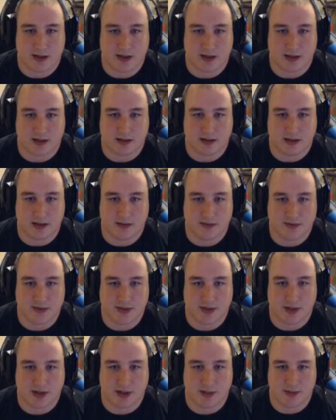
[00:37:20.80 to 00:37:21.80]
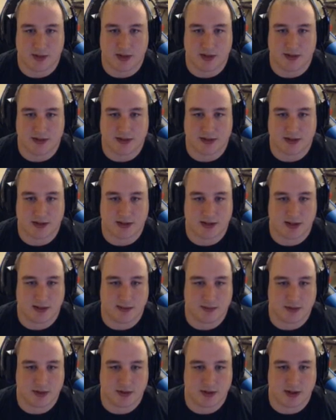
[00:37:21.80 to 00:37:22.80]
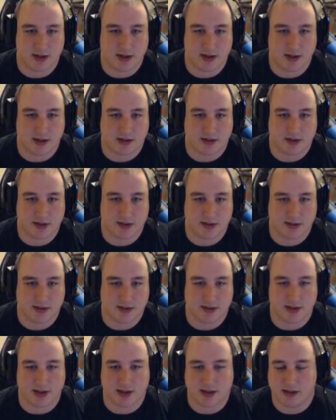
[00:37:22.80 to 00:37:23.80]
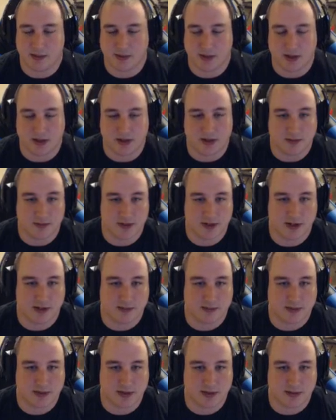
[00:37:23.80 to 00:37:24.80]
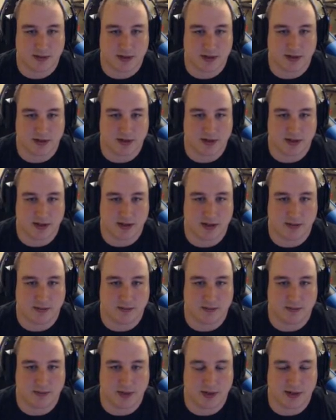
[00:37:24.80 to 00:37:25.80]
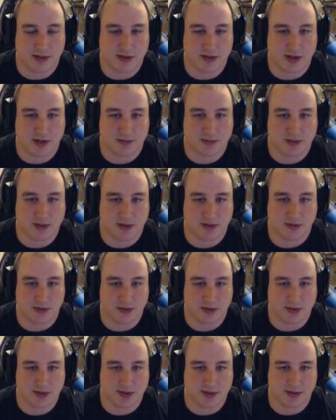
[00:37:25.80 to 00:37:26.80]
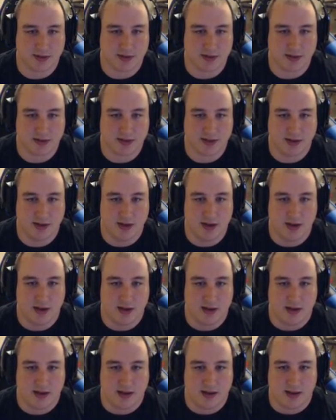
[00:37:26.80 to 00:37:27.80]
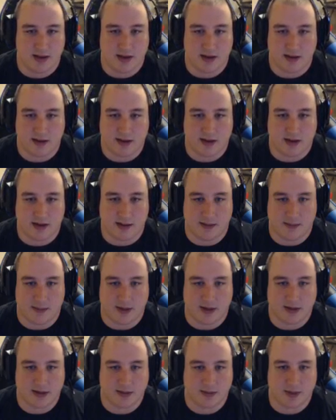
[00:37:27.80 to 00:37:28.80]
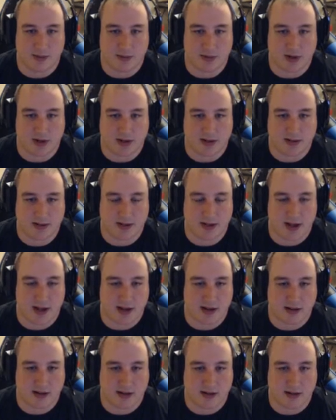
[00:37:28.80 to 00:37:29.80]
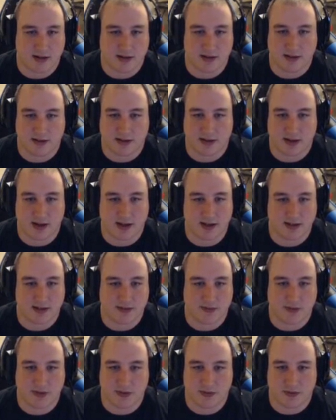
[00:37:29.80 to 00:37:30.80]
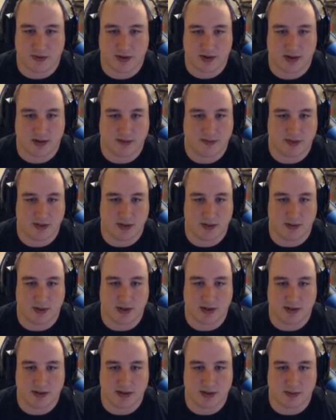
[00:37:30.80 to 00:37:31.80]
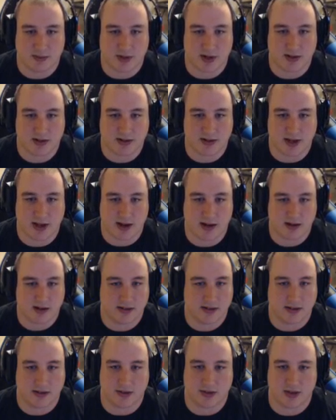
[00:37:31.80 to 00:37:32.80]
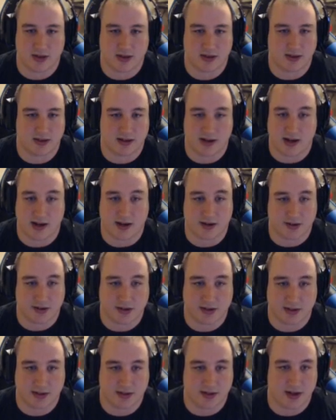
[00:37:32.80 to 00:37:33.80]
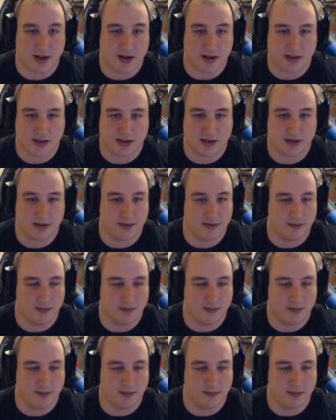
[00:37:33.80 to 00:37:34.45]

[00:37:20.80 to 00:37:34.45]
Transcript: Gloves, you're gonna be using the same crystals. I keep calling them gems. I'm so used to them being gems. So crystals, ultimate bronze dagger. Guys, feel free if you don't want to use the bronze dagger and you think that accuracy is not a thing,